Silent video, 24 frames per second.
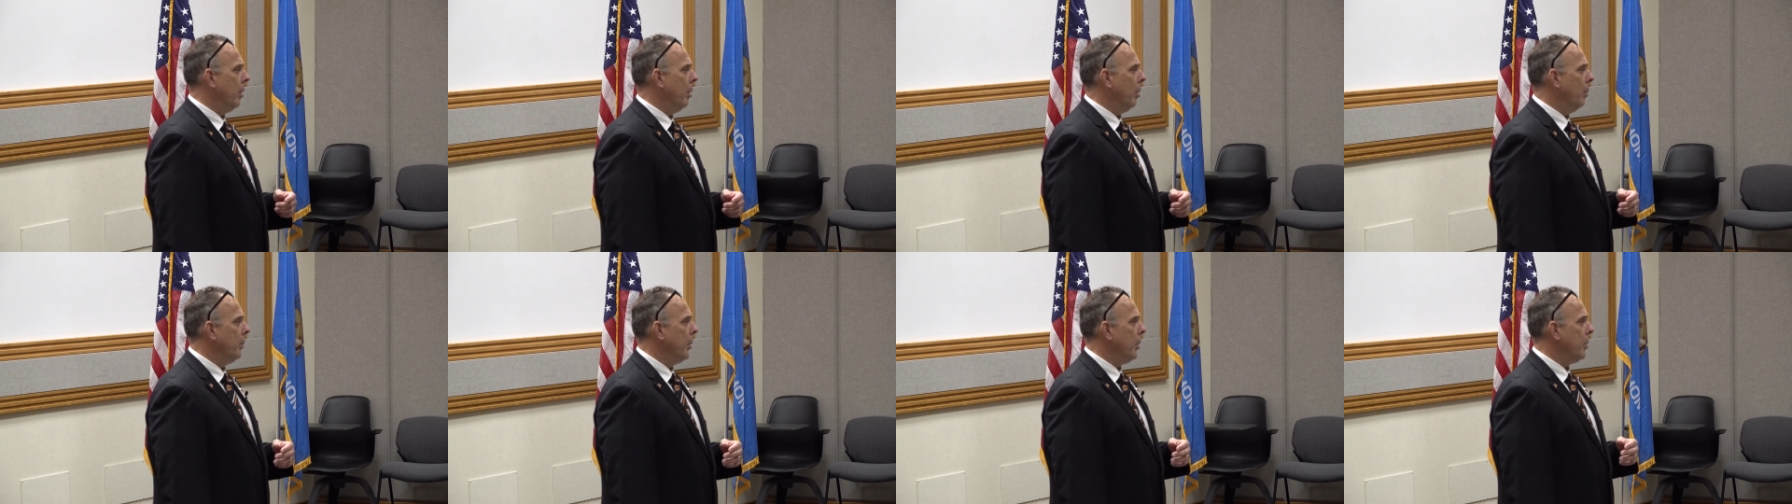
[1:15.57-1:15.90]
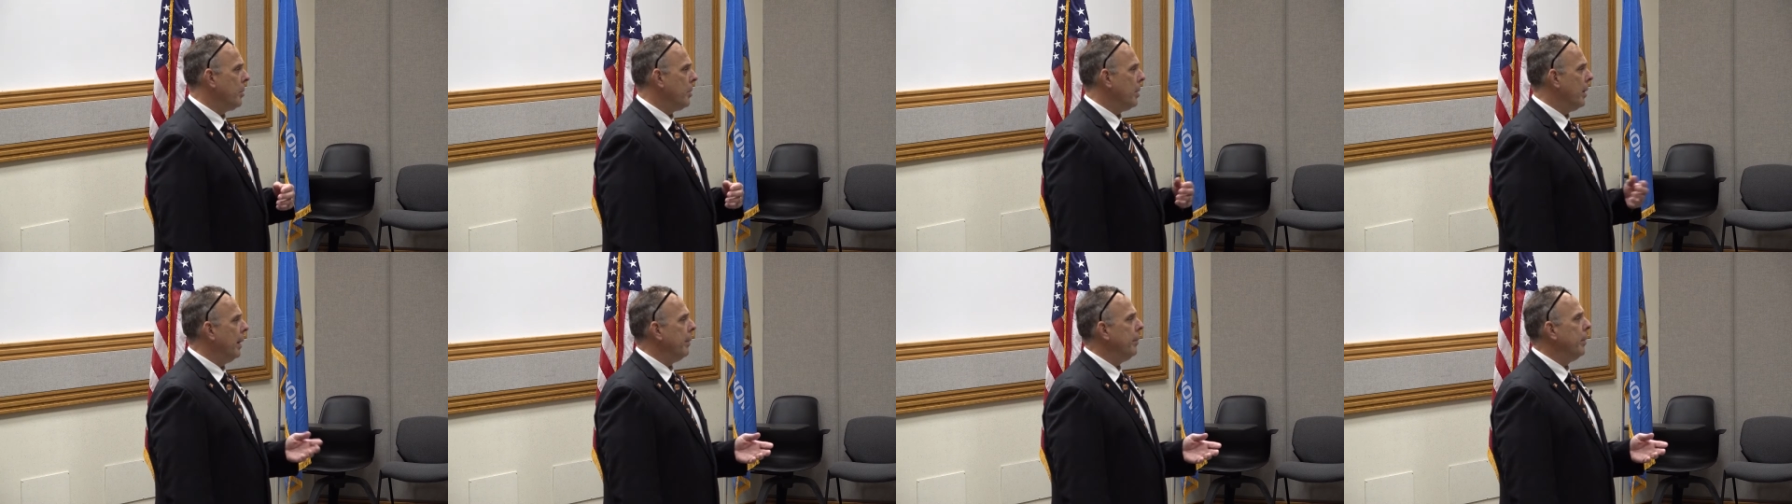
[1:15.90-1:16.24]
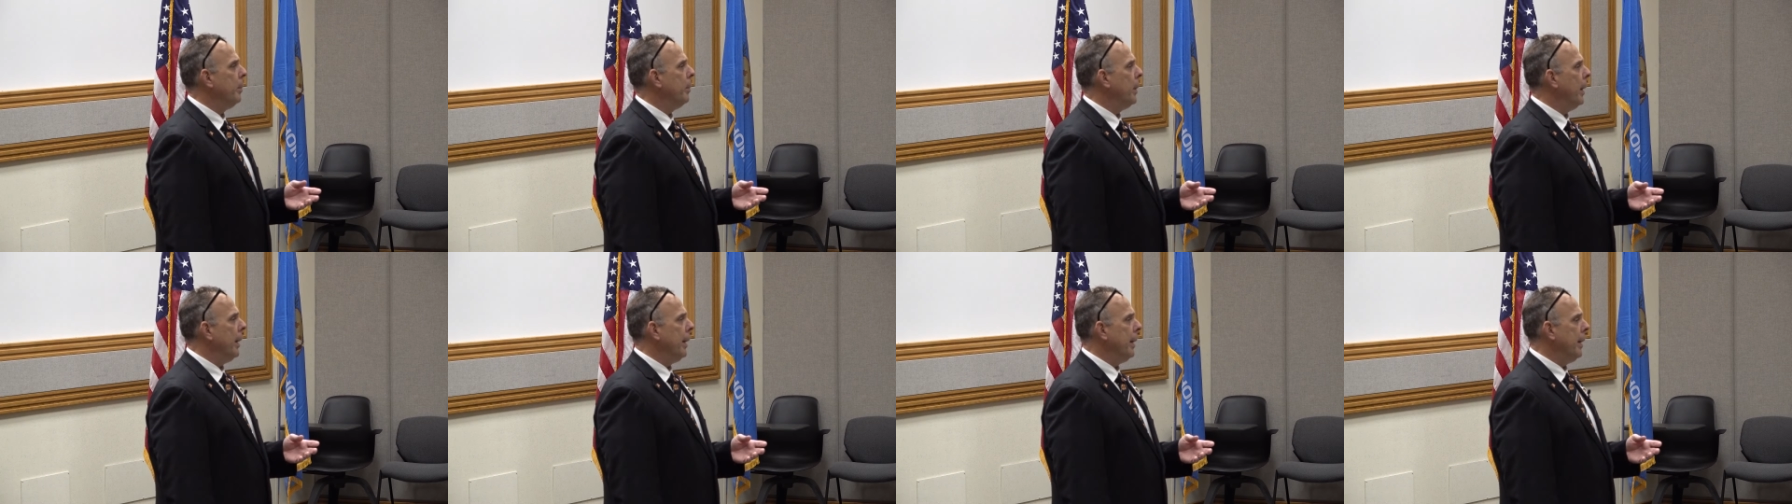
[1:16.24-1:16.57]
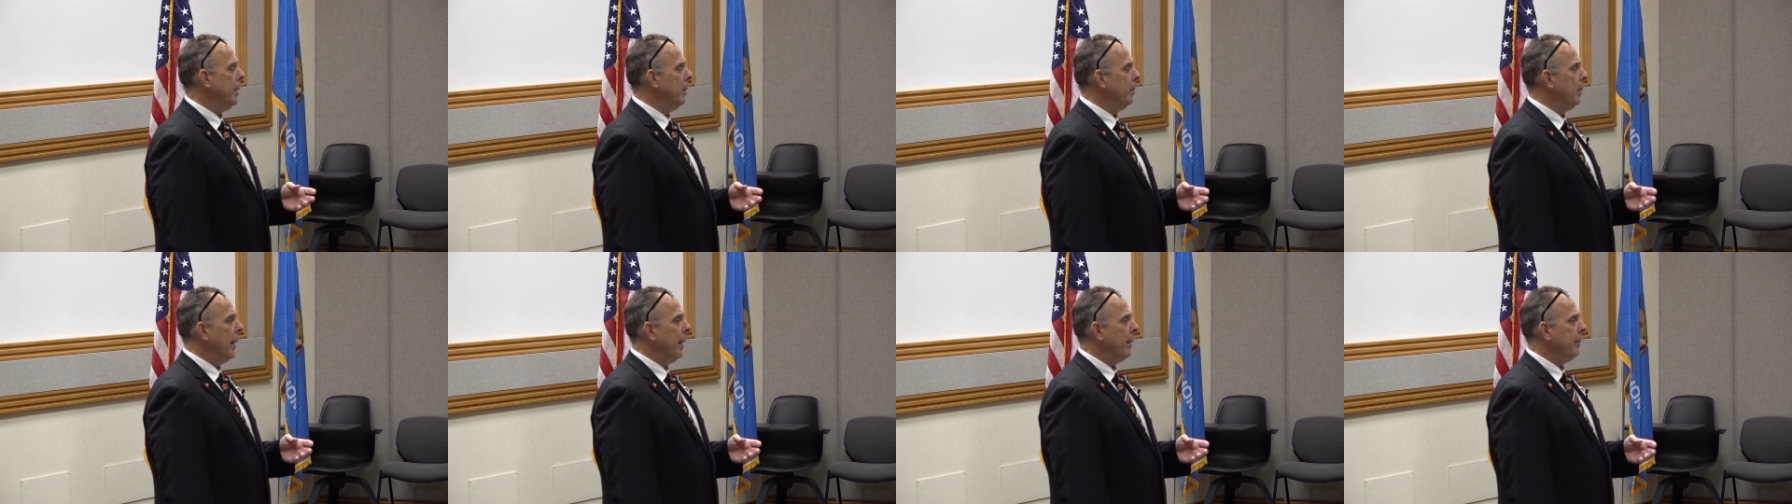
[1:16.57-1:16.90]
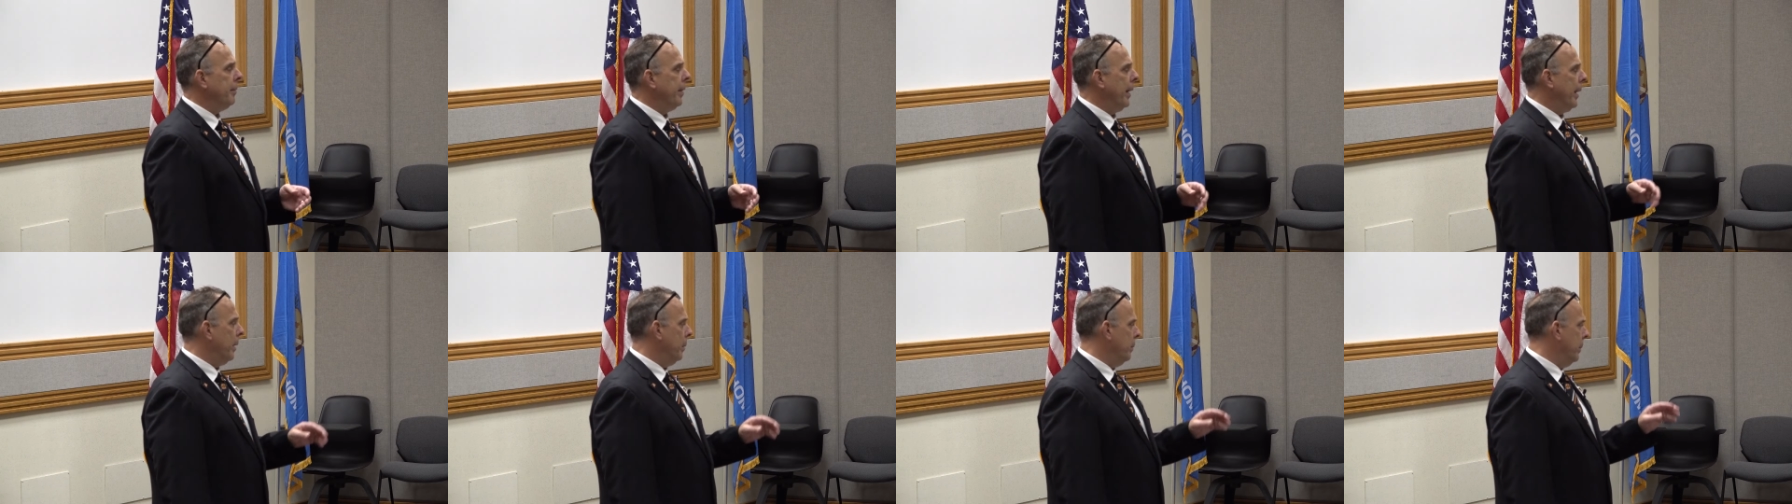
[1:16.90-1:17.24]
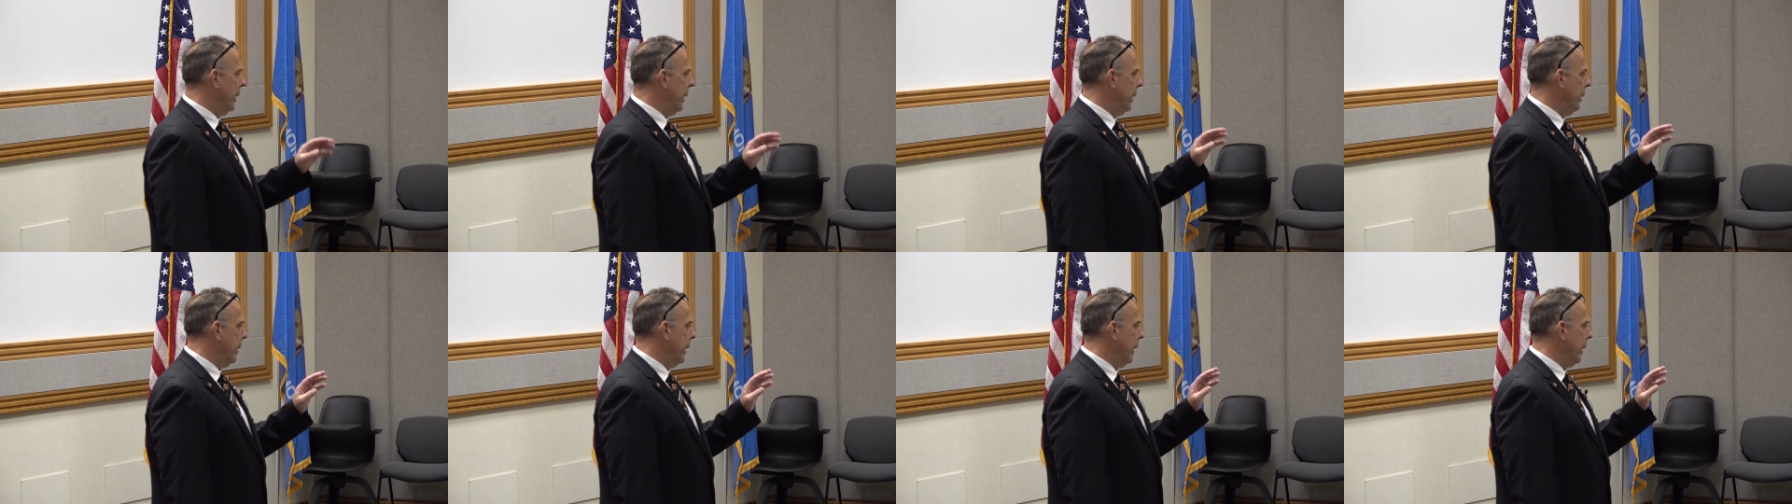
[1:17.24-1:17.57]
almost everybody in my
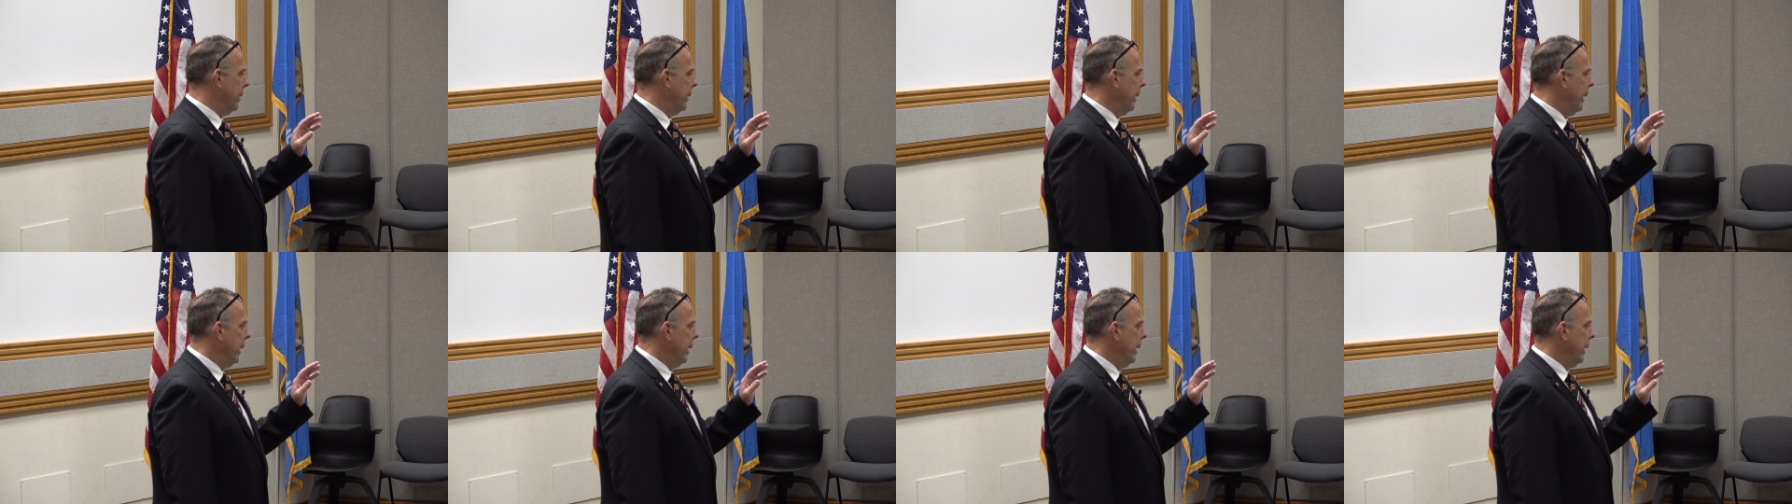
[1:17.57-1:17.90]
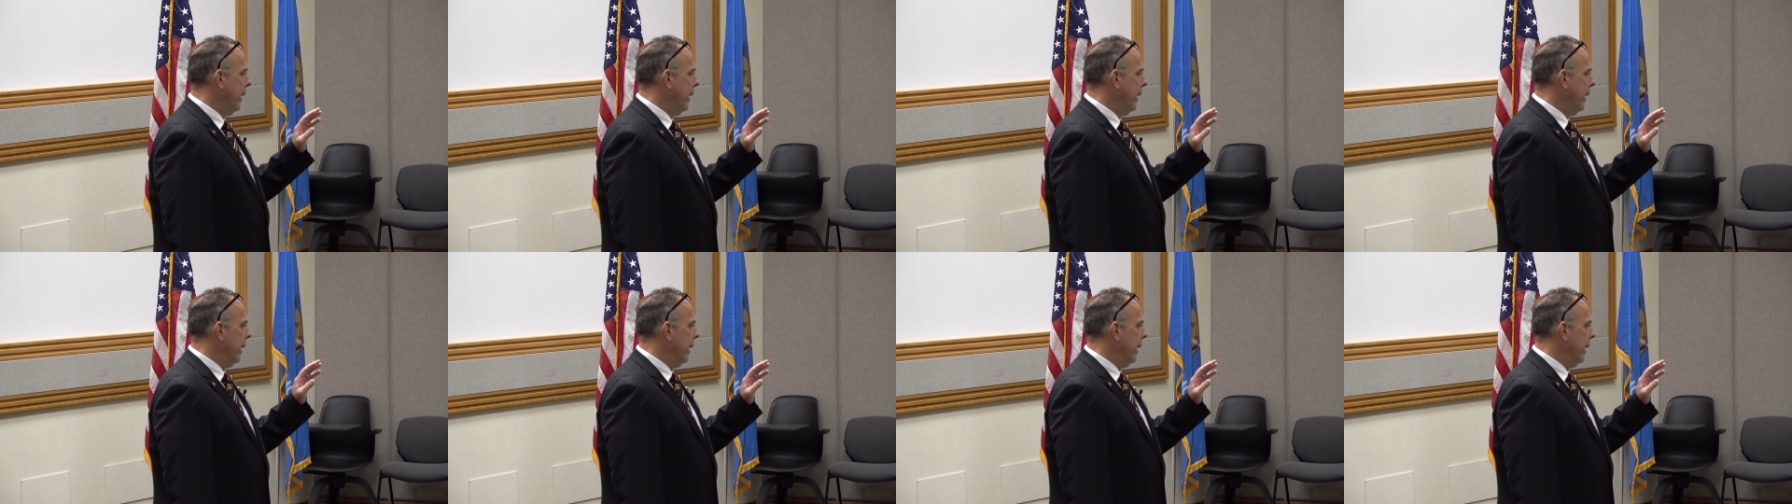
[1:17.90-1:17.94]
family that